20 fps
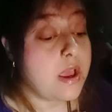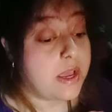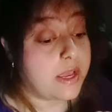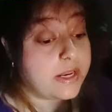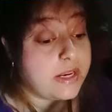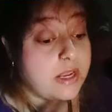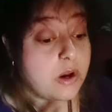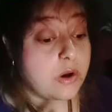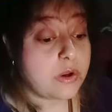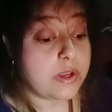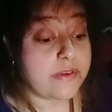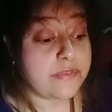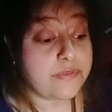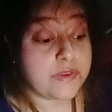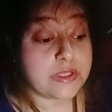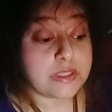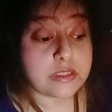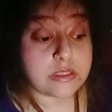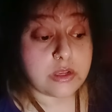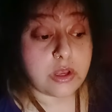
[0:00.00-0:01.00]
And now if
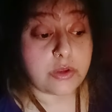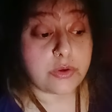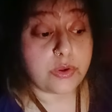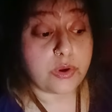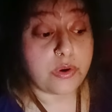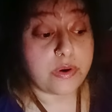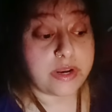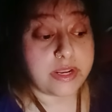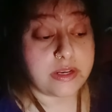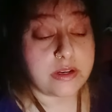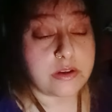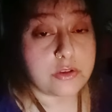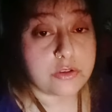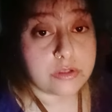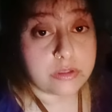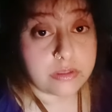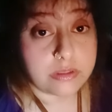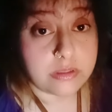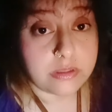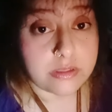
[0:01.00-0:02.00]
it's not your
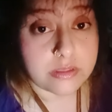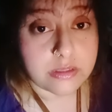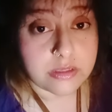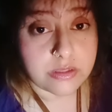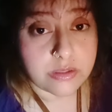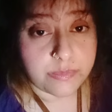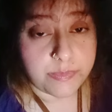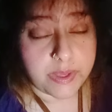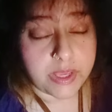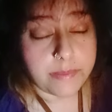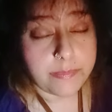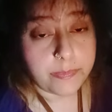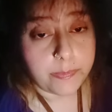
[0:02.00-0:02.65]
energy, listen to me,